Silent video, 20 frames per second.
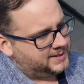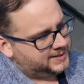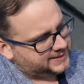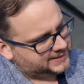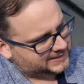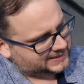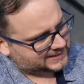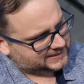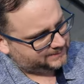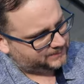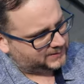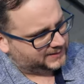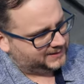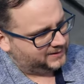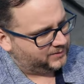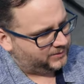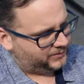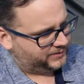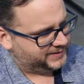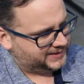and I can bring
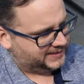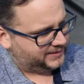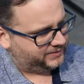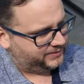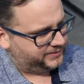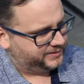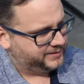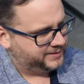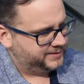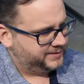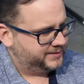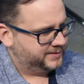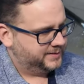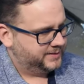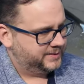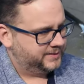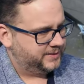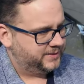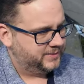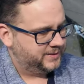it all down
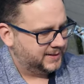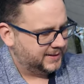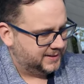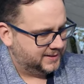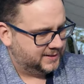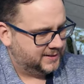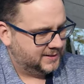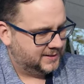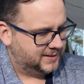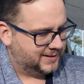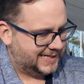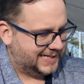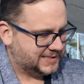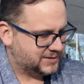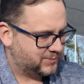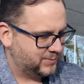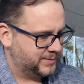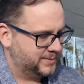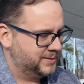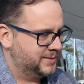to the
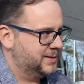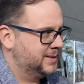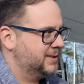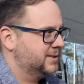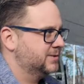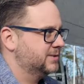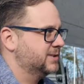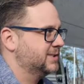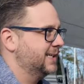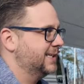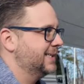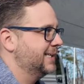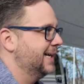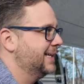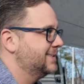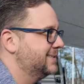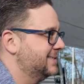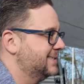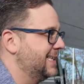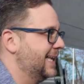last one, just like
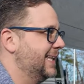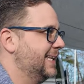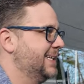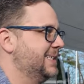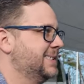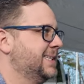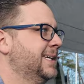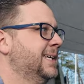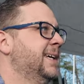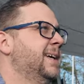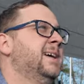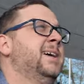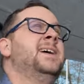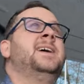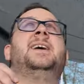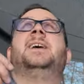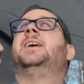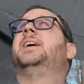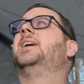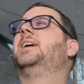that. It's that easy.
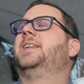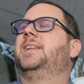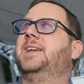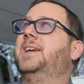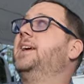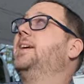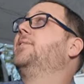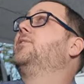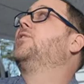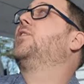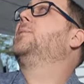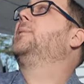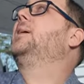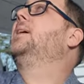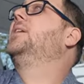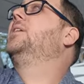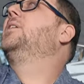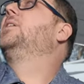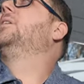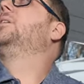And then from
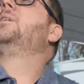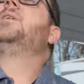here,